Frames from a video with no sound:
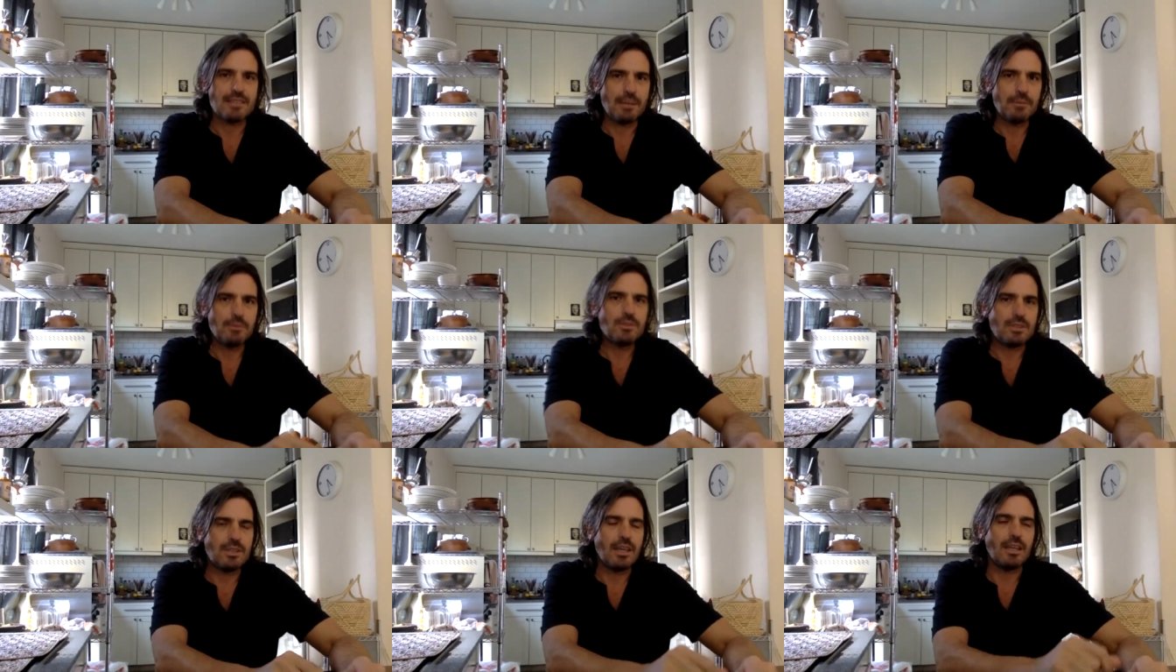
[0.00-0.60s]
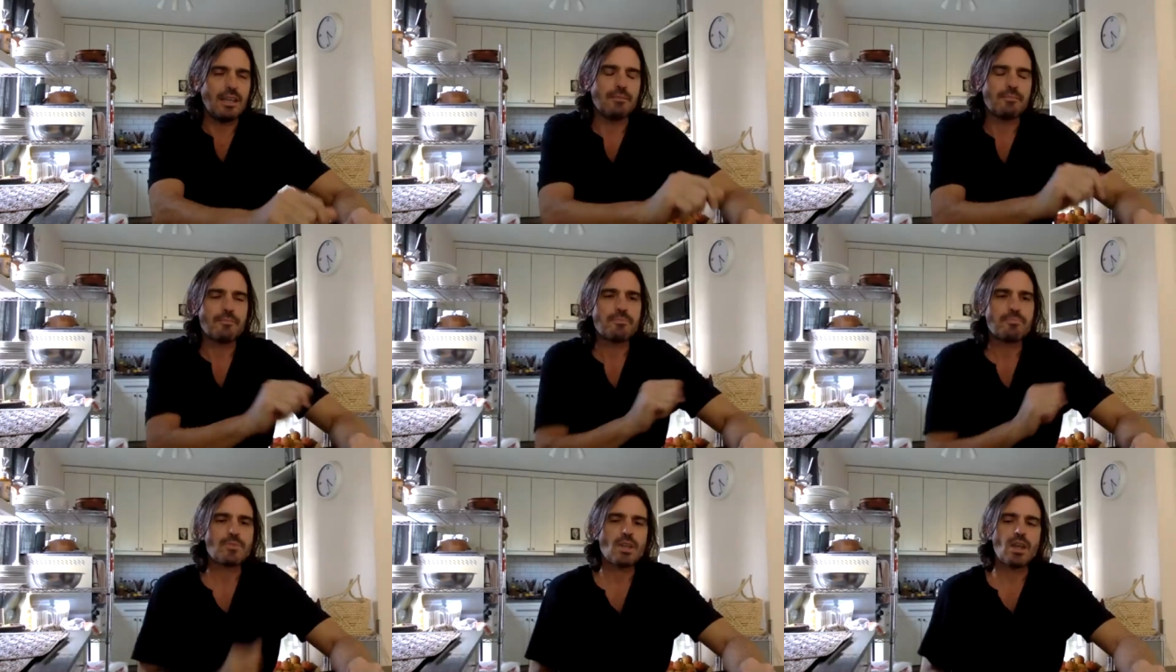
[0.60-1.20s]
i would say
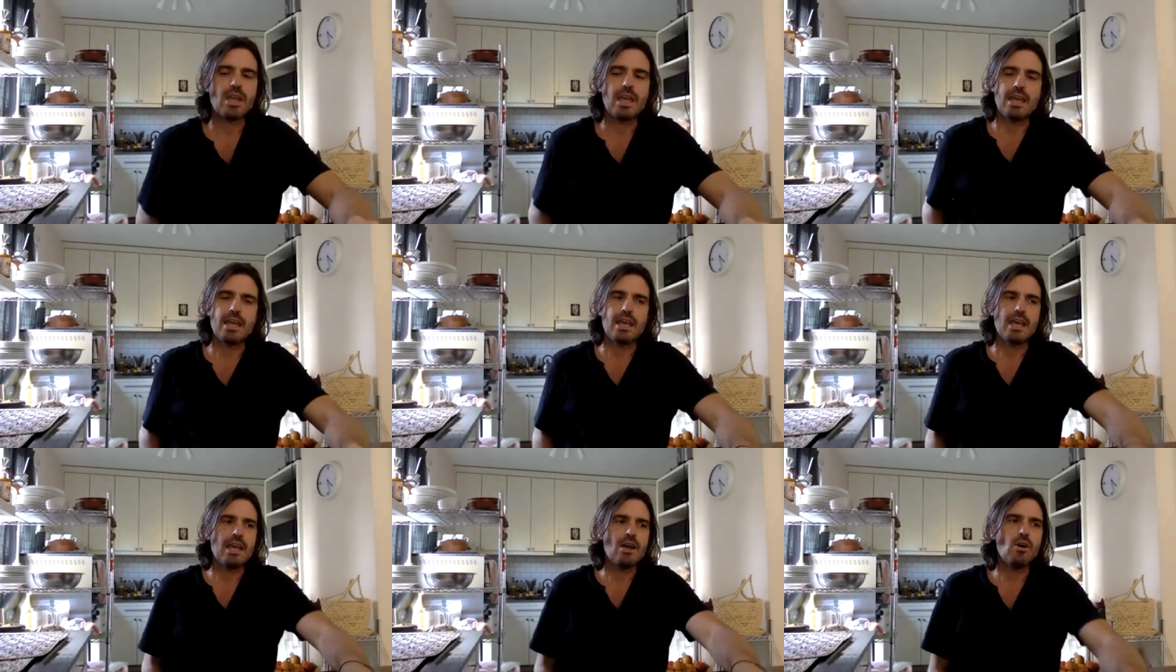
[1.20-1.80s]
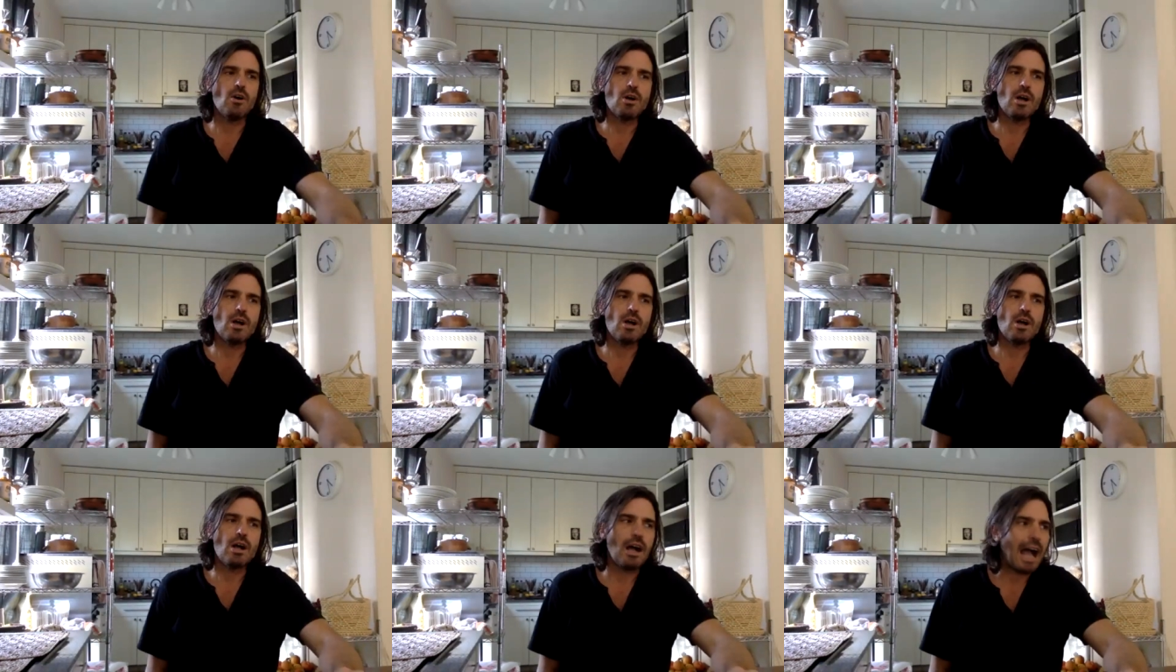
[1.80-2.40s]
uh, right. uh,
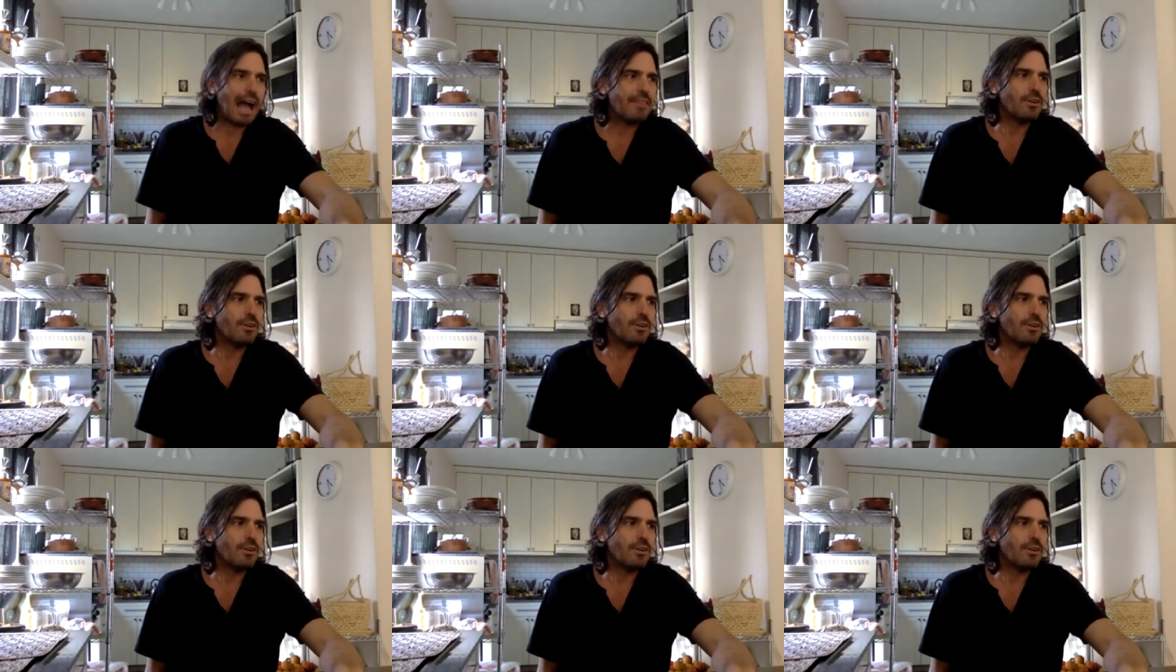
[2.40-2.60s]
and